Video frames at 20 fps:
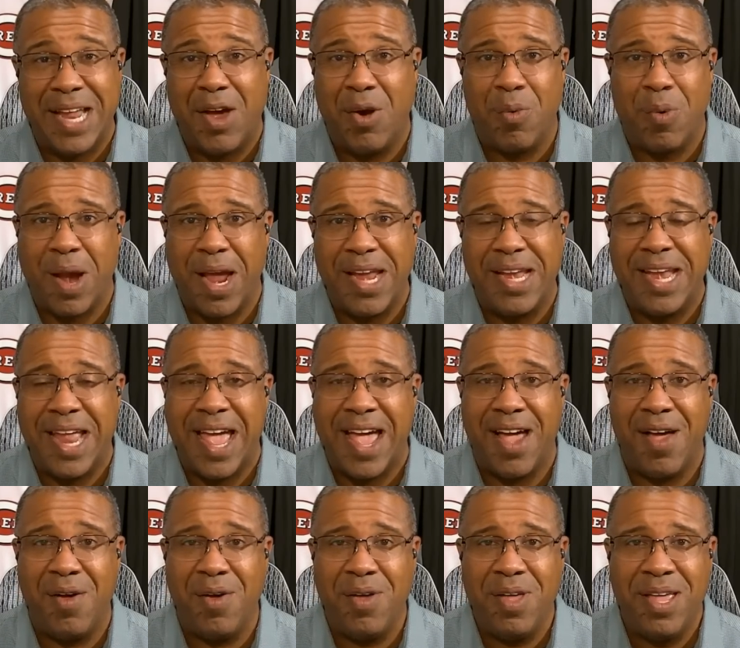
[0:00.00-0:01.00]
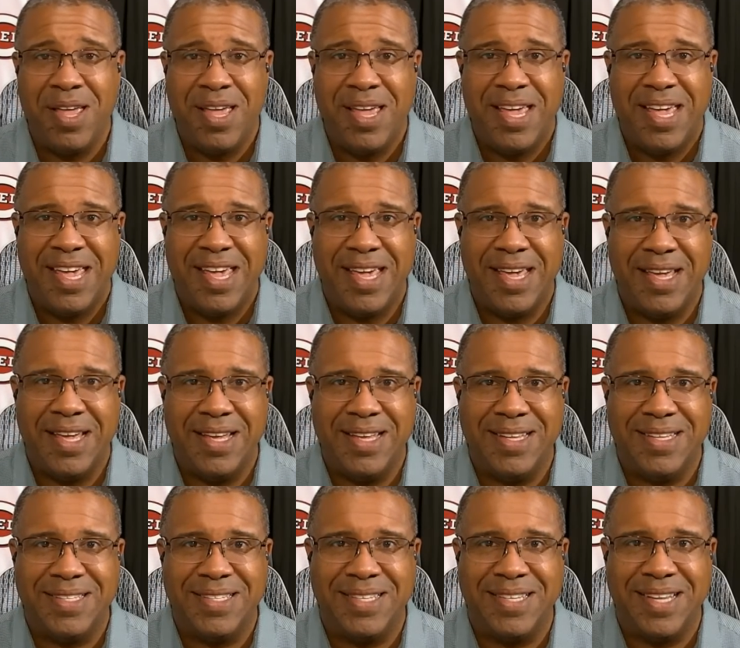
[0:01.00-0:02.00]
Blake Snell right now
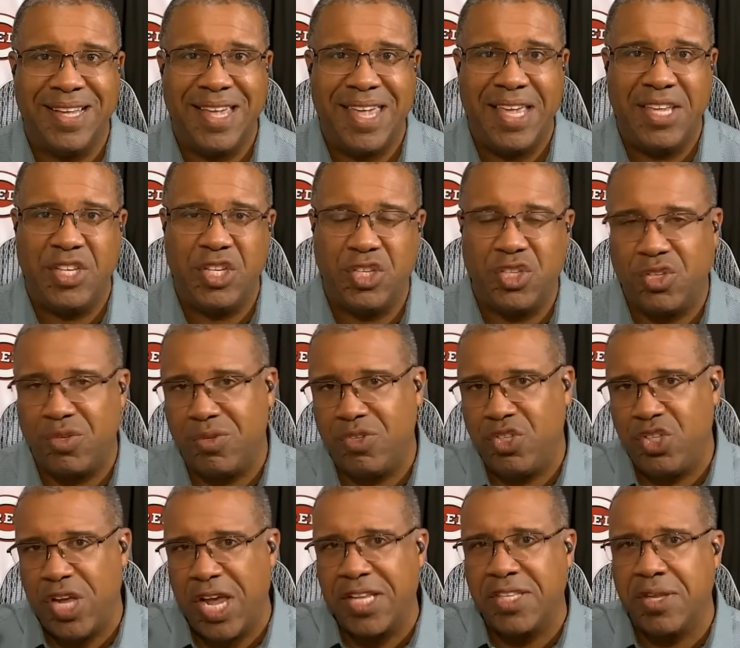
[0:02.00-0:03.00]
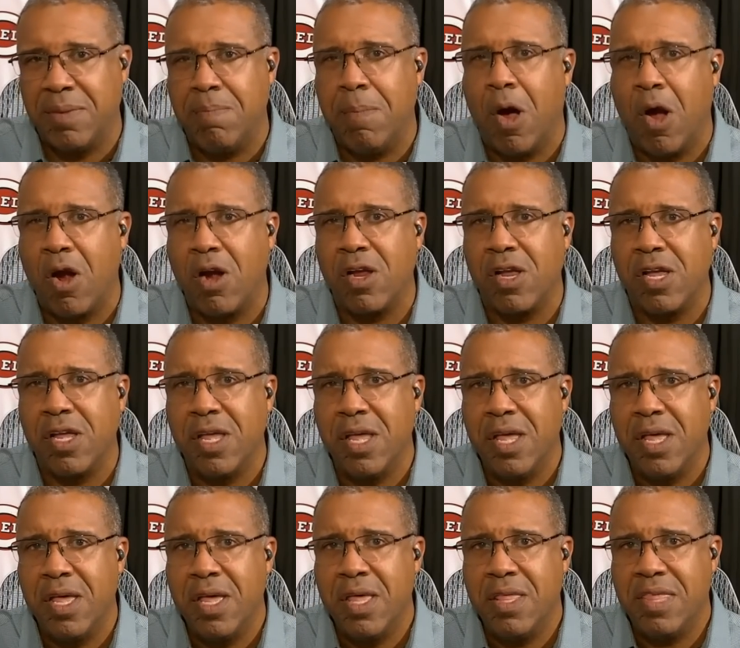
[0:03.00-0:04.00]
he just checked a
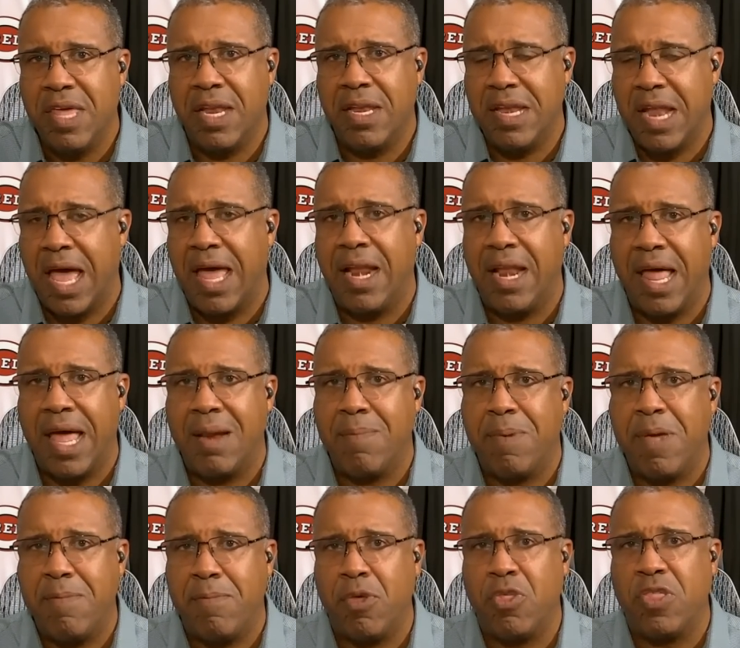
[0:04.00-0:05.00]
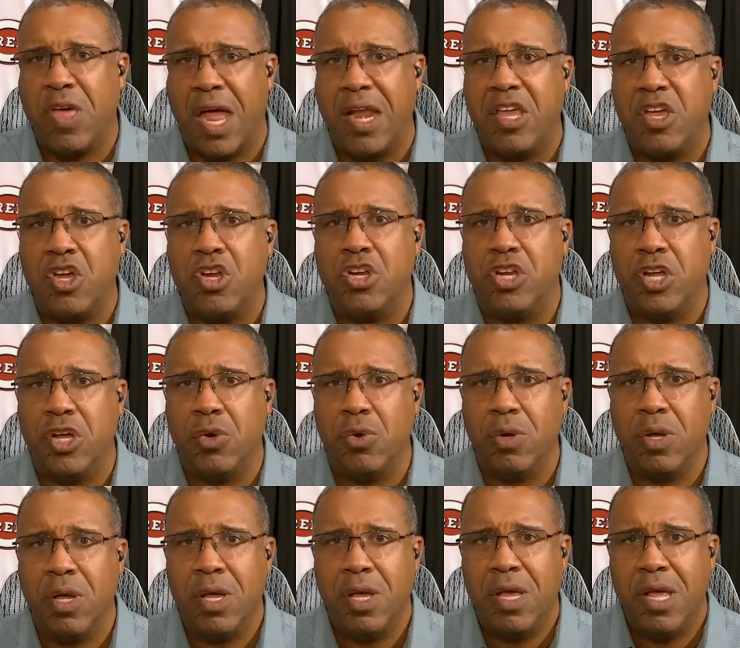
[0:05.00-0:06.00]
mark that not a lot of people thought he
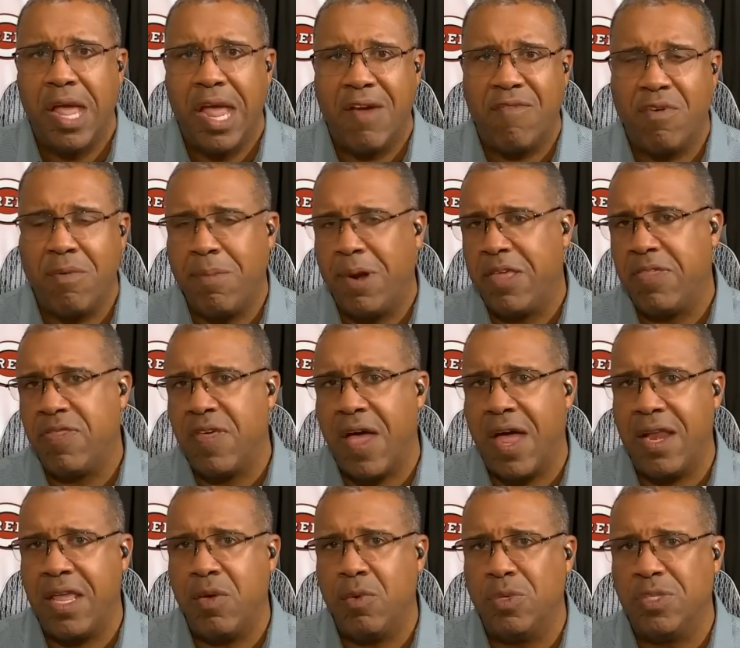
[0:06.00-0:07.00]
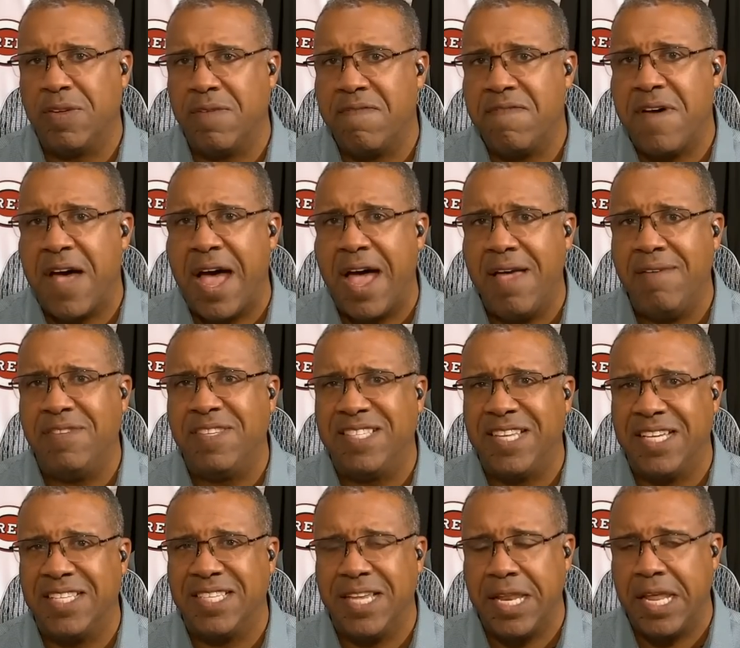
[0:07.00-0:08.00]
could do. Everybody thought he was a
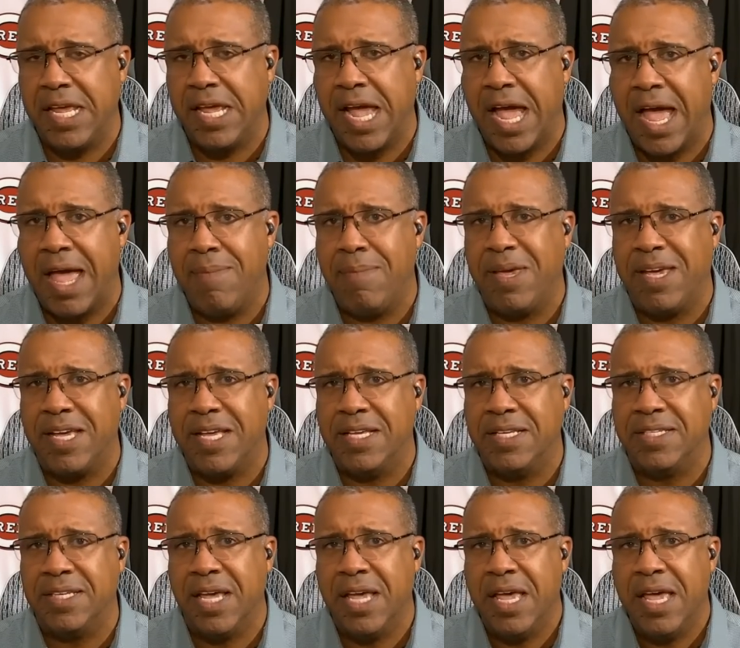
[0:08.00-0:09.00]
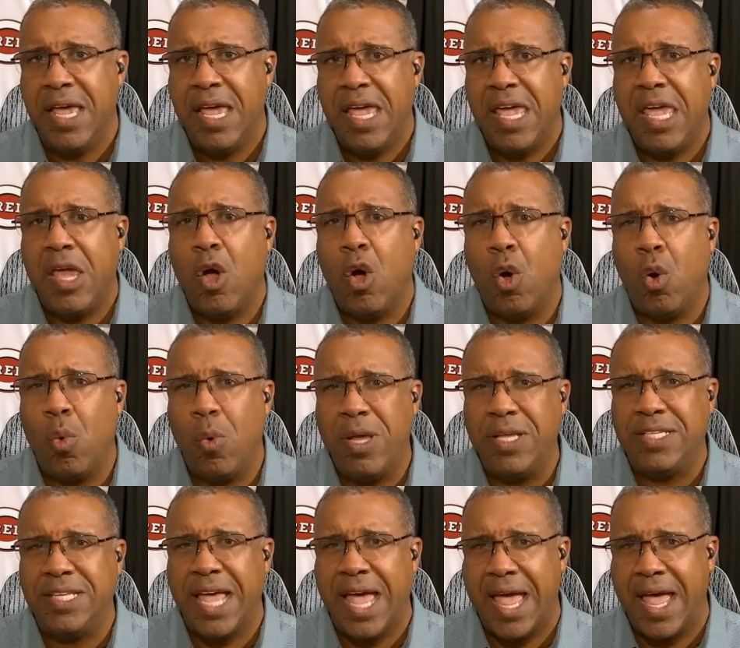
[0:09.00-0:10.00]
5-6 inning guy because he